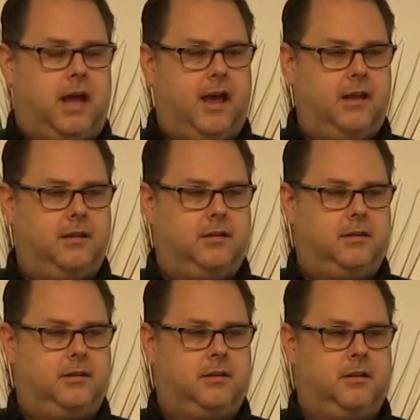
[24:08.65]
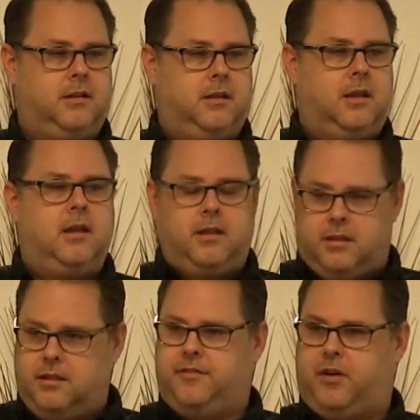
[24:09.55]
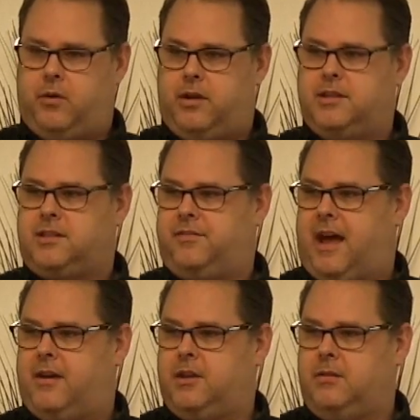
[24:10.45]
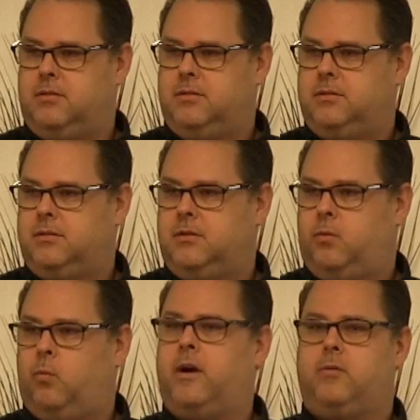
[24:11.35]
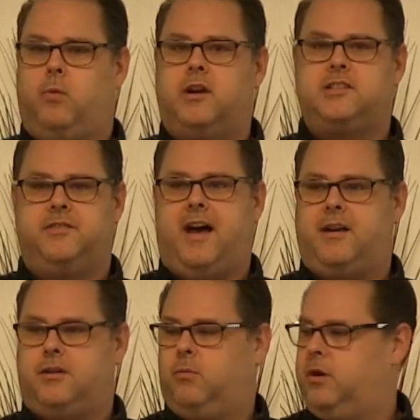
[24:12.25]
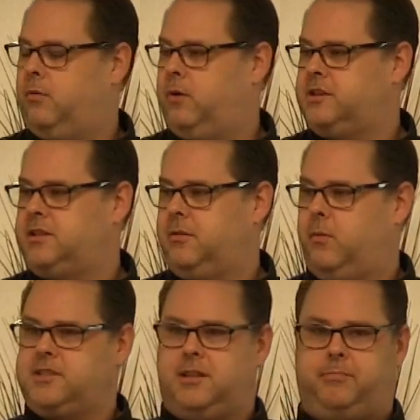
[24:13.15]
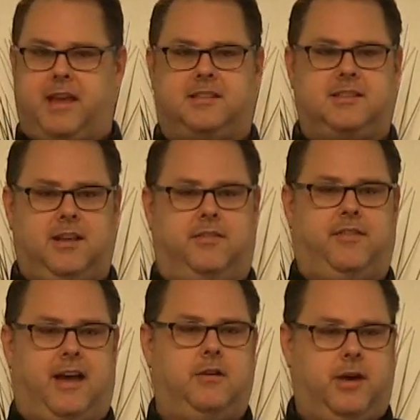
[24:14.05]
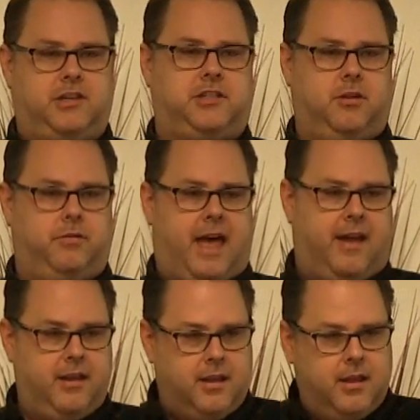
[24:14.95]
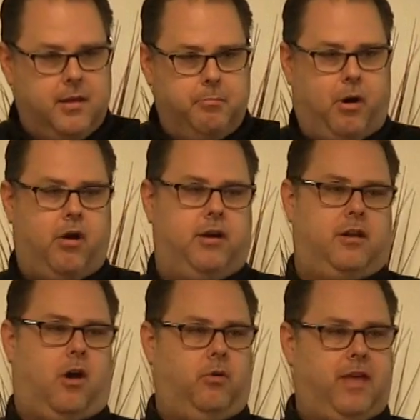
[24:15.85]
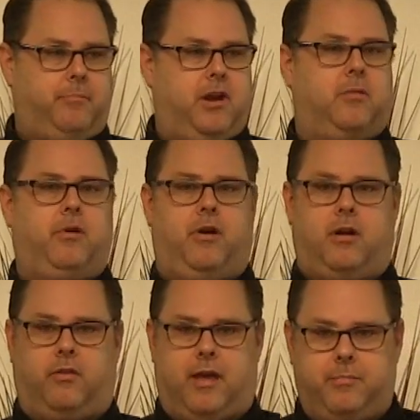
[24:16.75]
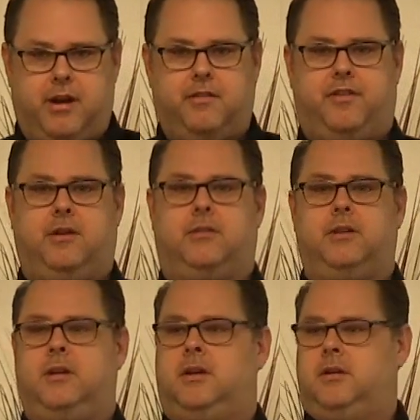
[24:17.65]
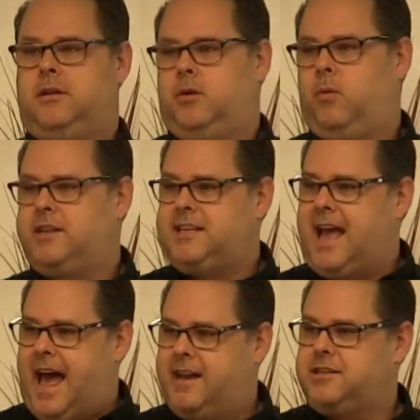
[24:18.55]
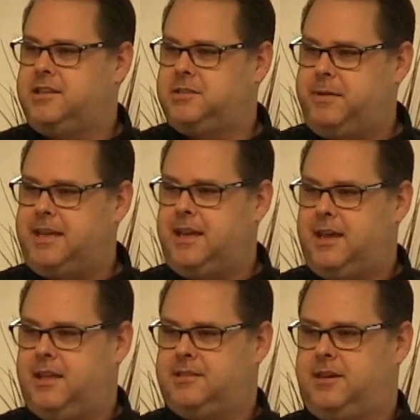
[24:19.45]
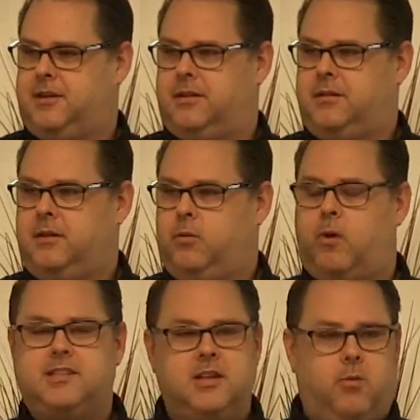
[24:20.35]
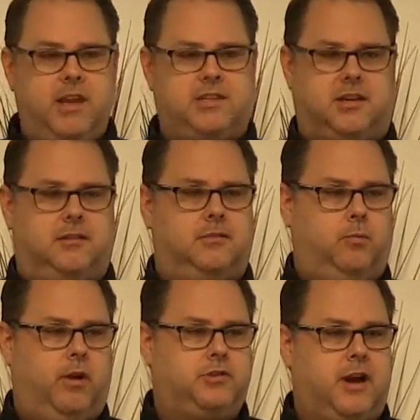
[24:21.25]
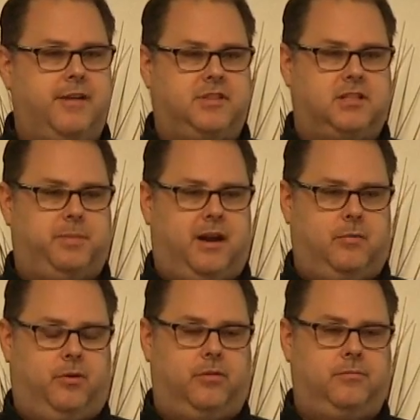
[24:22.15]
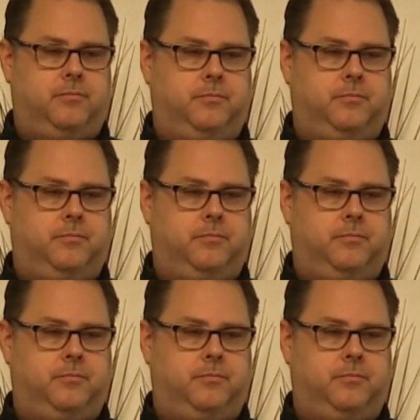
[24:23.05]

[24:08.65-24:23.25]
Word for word: Huh? The focus, the value. Where, where's the value? Where, where's the, what's the basis of the valuation on that barn, on that bigger barn, on that bigger field? What is he actually speaking against here? What's the question? What drives this parable?